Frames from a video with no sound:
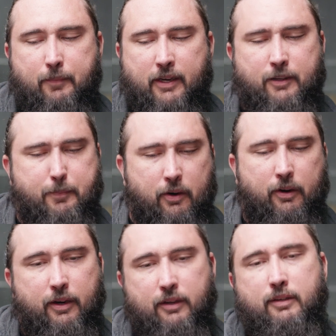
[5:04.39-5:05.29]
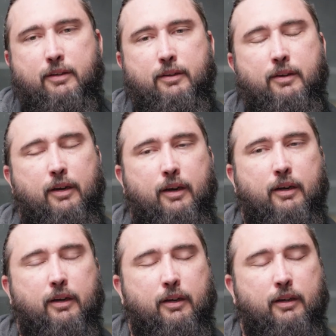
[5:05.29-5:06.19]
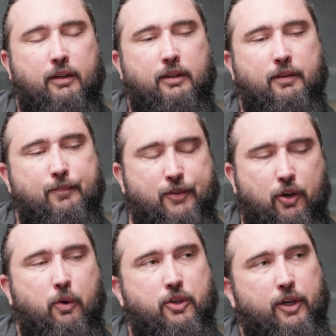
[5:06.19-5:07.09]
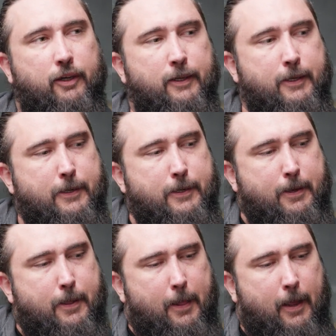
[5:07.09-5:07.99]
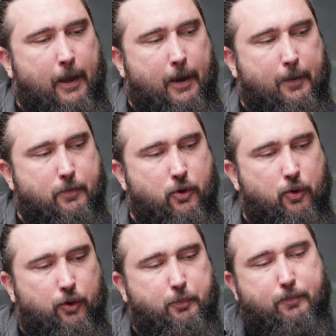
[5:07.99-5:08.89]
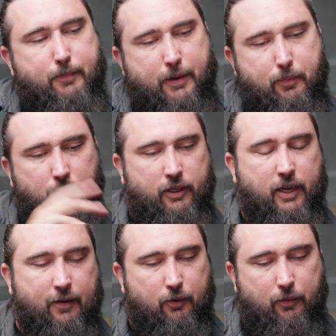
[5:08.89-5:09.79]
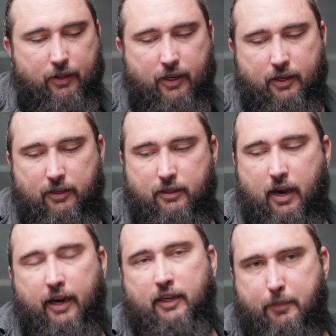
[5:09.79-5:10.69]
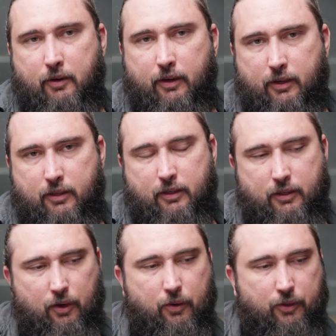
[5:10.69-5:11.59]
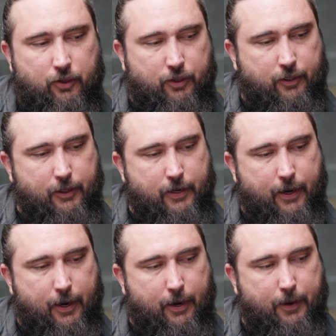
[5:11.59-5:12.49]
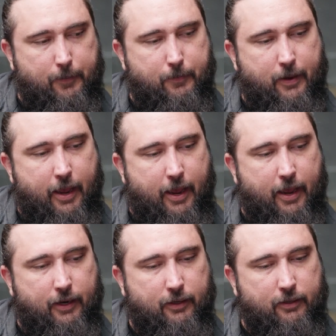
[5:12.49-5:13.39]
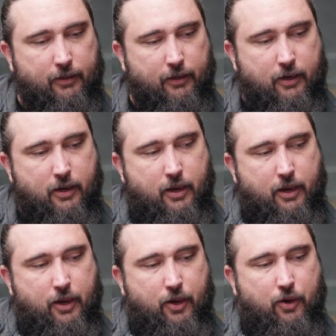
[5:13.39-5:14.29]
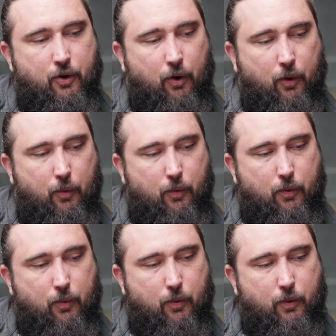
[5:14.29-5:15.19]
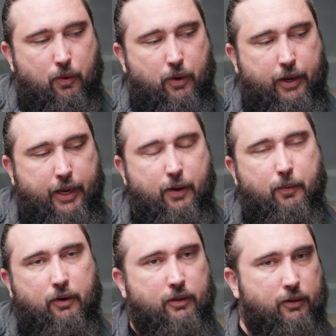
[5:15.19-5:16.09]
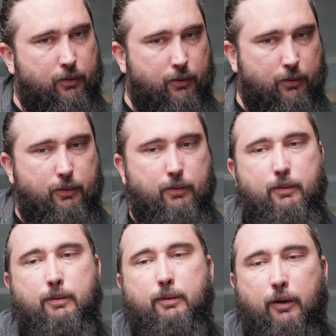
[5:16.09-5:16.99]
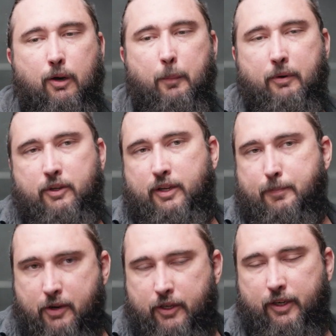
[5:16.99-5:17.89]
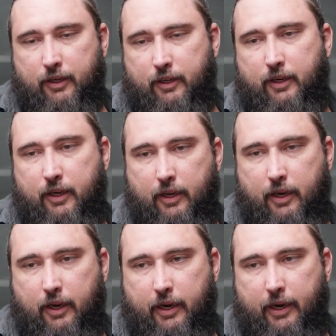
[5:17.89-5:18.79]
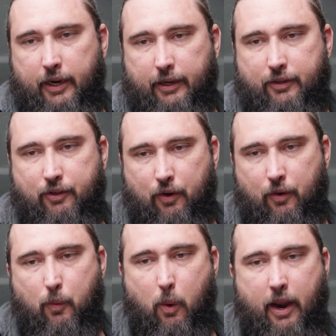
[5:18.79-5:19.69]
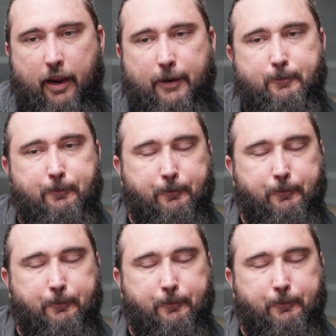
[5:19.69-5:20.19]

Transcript: experienced soldier who's been put together with these unexperienced soldiers. And, you know, he wants to accomplish the mission in a certain way.